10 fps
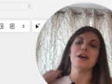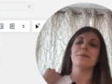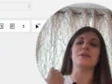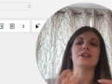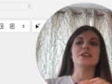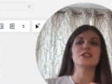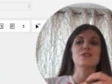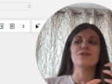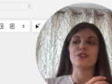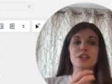purely
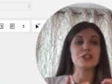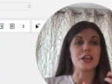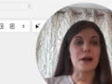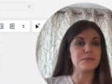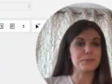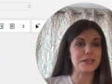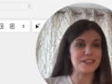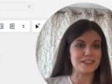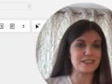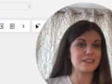just finishing up the
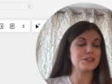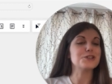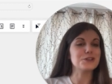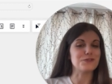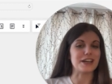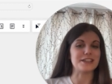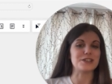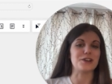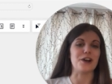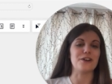pieces, essentially ready
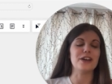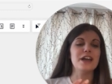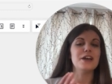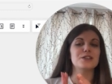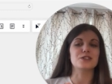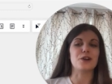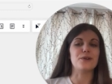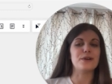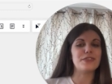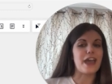to go.
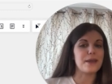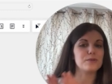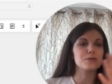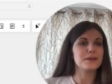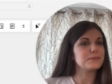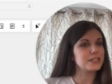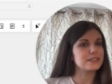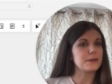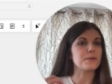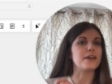So they're able to be completely
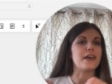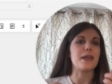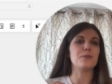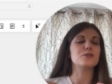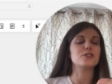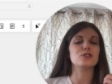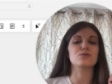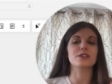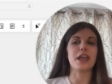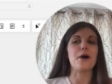separate and they're able to just
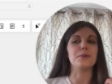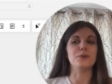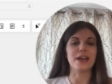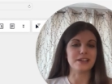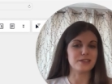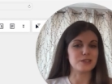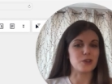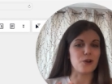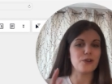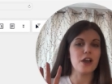really help you get into the
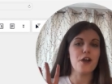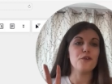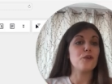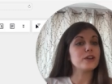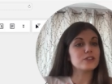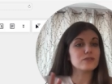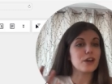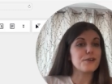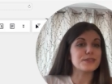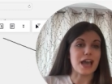zone for each of
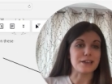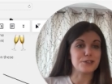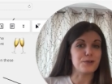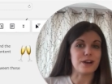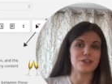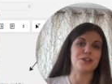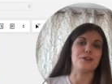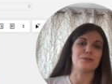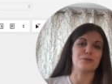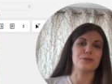those as you are actually
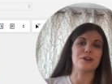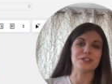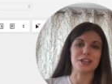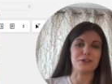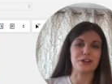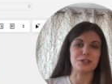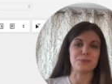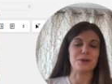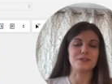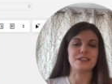going through the content
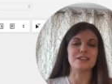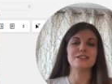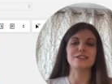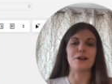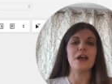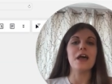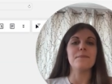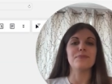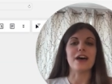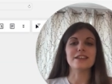creation process. So
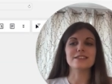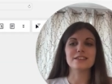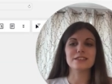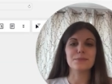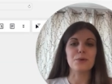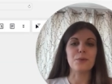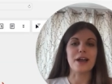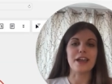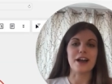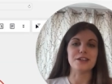that is the simple
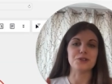way I do